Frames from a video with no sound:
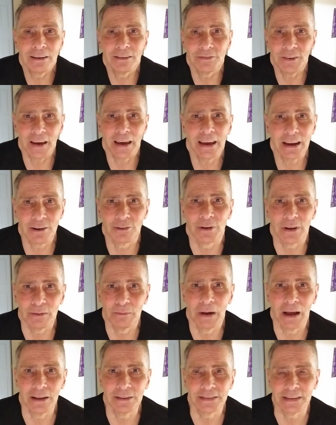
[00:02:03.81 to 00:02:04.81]
of angry
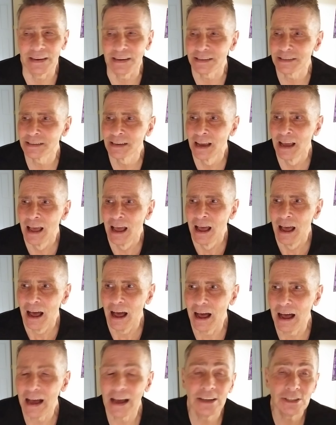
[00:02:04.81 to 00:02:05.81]
about this.
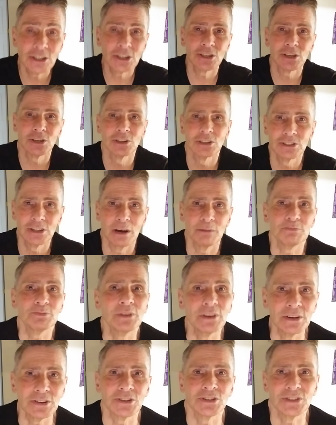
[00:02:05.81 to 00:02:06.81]
I just looked up
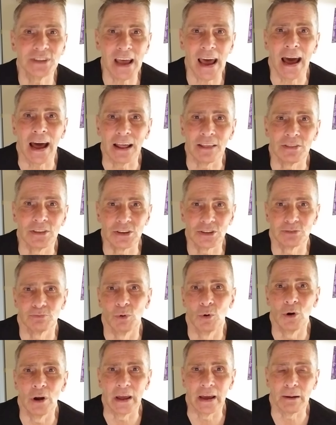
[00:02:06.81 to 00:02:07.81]
this stat this
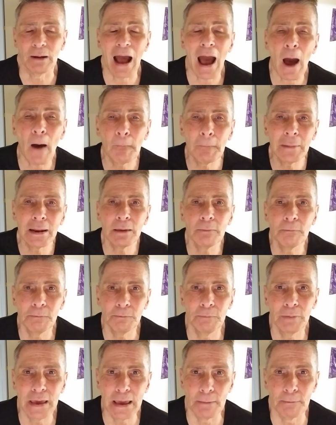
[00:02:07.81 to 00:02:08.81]
morning. How many
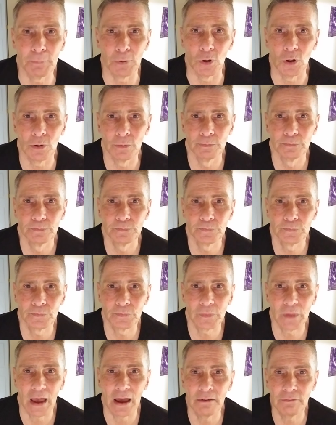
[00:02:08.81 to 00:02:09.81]
people
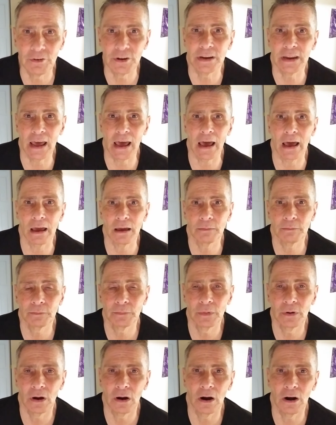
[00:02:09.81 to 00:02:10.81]
every day
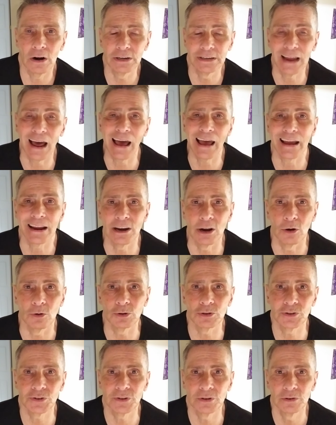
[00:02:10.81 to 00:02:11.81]
are
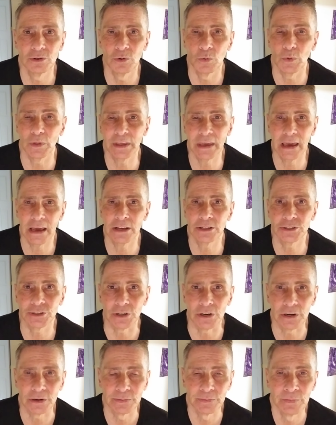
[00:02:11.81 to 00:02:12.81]
diagnosed with cancer?